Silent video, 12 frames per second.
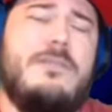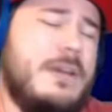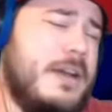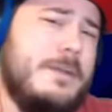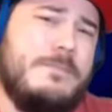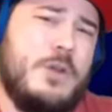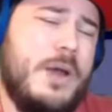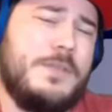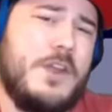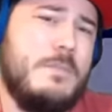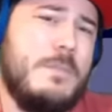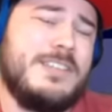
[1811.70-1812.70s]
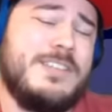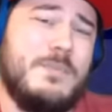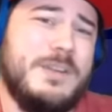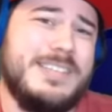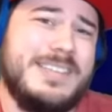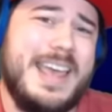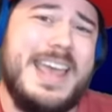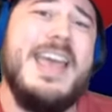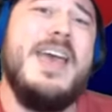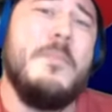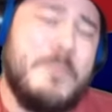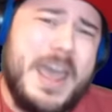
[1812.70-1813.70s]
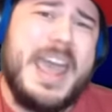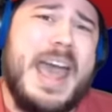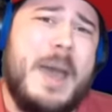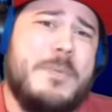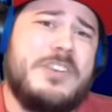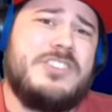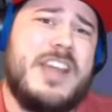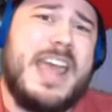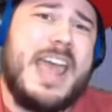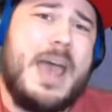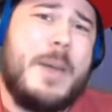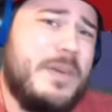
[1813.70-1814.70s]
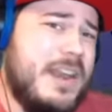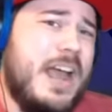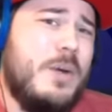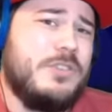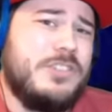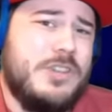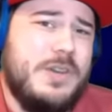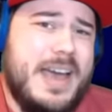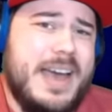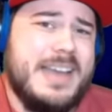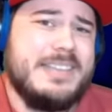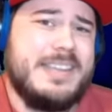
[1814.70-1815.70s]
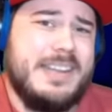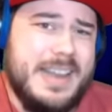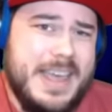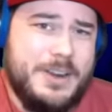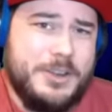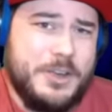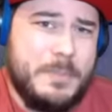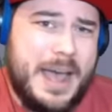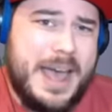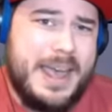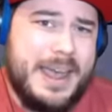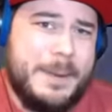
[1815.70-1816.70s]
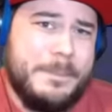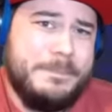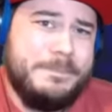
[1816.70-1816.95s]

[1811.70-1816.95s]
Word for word: Uh, go out there and make someone's day. Be happy, stay happy, and I will see you guys later. Goodbye.